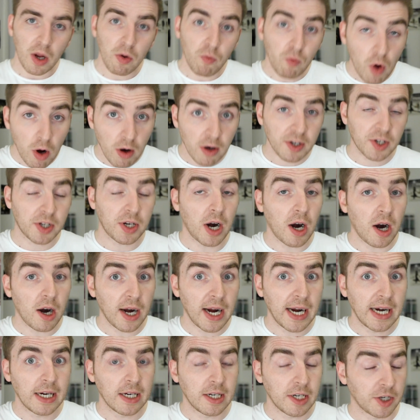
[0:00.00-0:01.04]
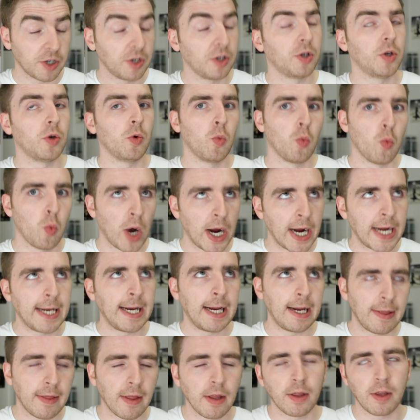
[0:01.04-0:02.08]
Rockstar, in addition to
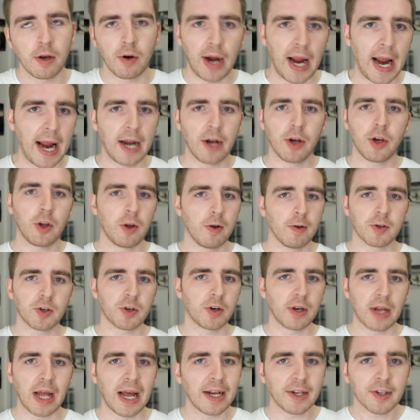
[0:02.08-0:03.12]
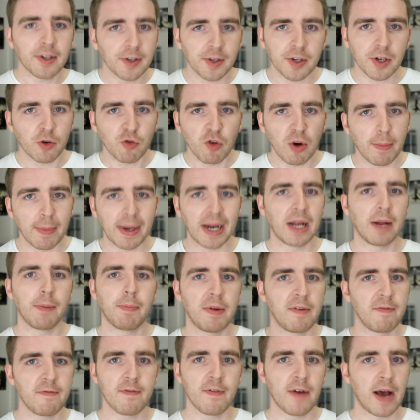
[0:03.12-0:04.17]
whining that their end-user license agreement had
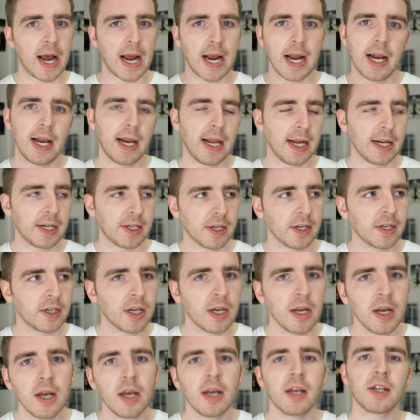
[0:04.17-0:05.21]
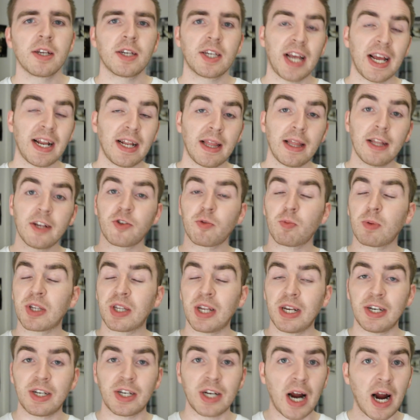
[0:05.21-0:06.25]
been violated, said this was
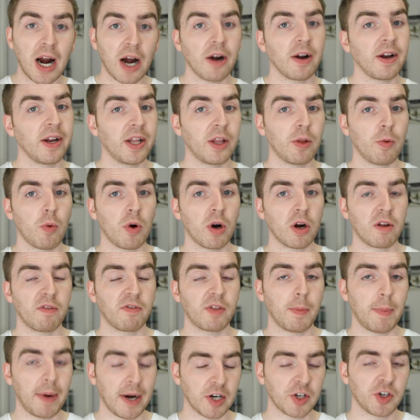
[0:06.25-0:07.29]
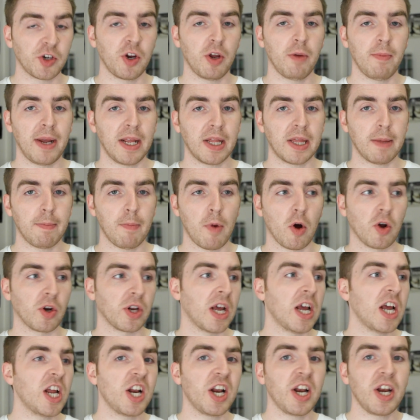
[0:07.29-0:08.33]
entirely the work of the person who made the mod,
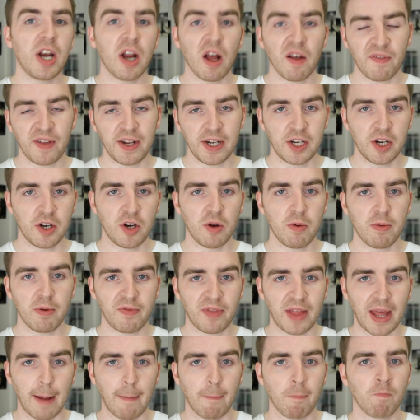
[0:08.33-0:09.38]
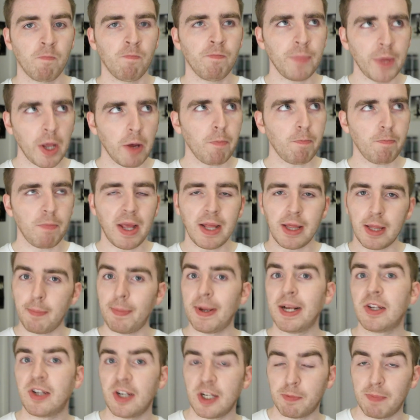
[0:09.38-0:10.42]
nothing to do with them. Now, in the
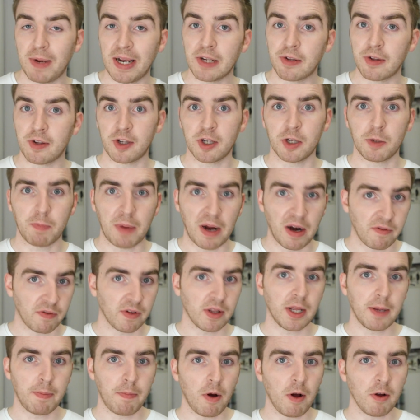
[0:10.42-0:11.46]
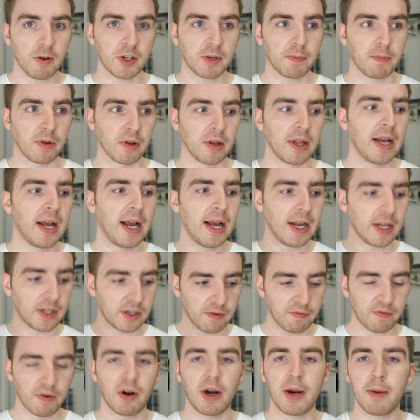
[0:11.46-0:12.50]
PC space this is perfectly possible. It's a
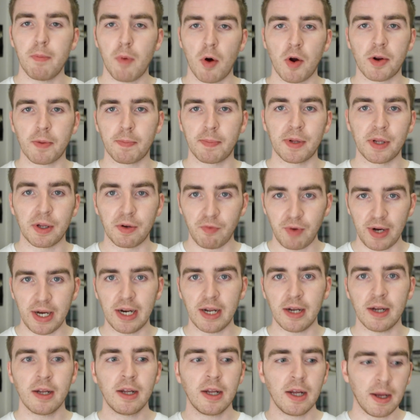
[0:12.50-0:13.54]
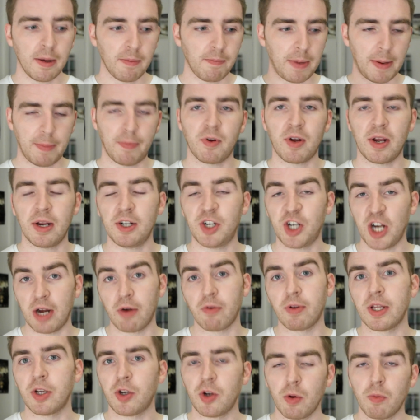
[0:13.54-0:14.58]
very moddable arena, people can
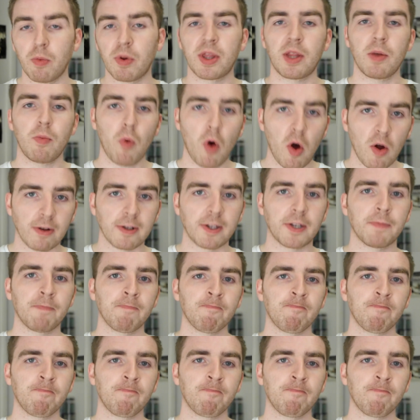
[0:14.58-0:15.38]
generally do what they want.